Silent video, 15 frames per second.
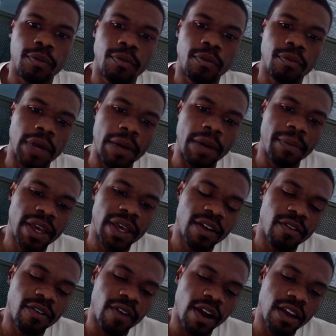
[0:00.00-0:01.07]
My
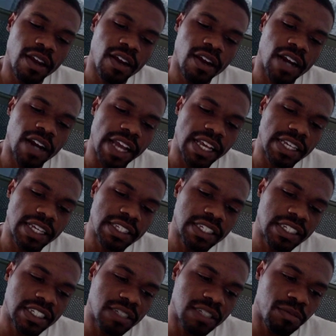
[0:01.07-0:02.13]
man right here, I guess
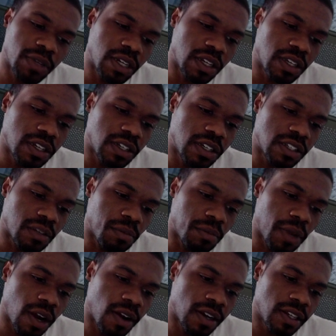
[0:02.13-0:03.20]
he just being a good
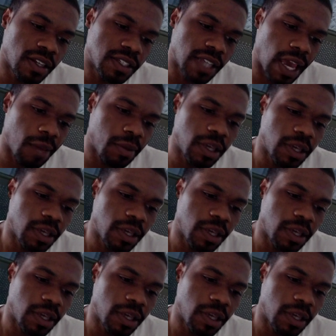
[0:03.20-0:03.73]
Samaritan type.